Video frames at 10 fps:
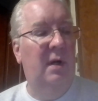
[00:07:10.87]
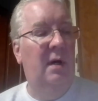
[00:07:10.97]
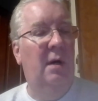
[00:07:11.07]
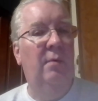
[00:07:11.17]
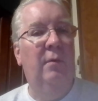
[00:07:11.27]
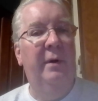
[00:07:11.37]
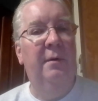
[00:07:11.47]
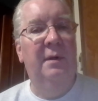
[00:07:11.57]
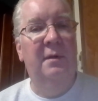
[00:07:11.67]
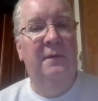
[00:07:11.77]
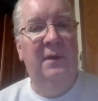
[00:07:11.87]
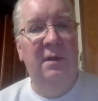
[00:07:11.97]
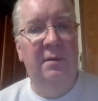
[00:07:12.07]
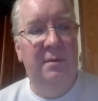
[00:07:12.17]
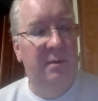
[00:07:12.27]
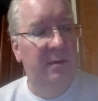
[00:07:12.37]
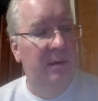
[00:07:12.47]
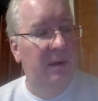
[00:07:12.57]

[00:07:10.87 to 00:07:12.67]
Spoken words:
runner in the field,